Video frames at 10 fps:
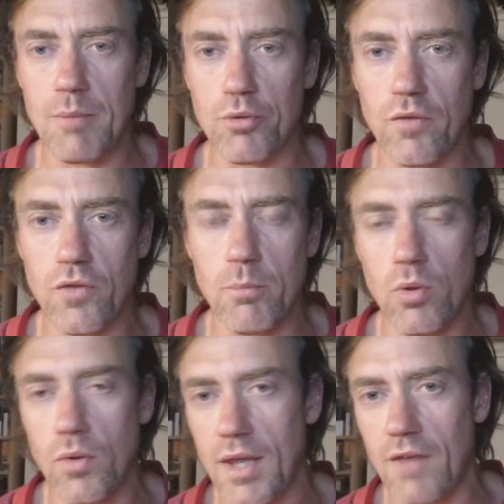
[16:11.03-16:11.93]
improve your
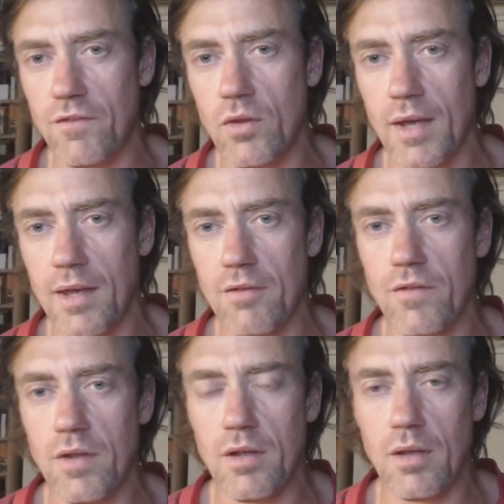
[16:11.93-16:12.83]
mood if you
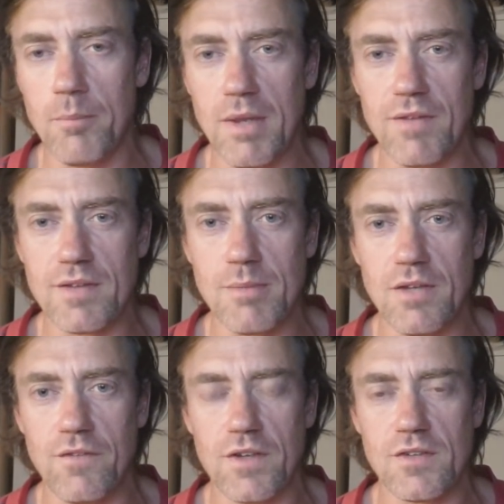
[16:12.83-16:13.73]
have a, a B vitamin
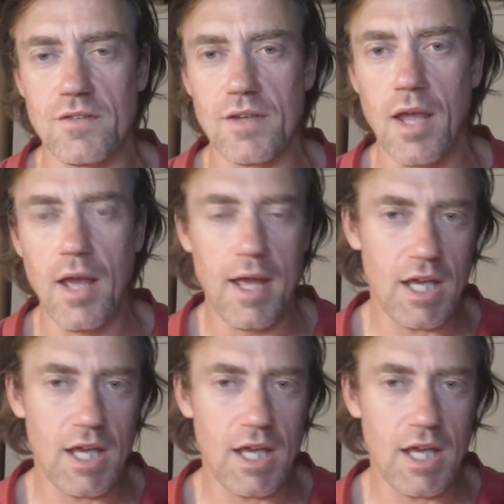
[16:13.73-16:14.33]
deficiency.